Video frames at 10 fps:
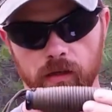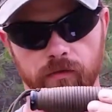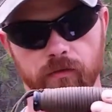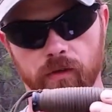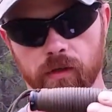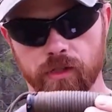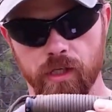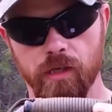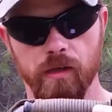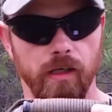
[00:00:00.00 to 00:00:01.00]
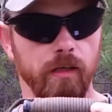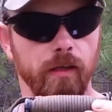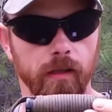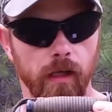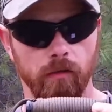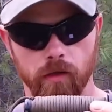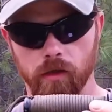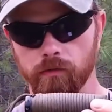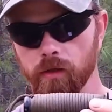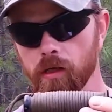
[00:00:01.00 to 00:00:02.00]
off of the sheath. I did take that one
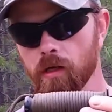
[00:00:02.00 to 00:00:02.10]
off.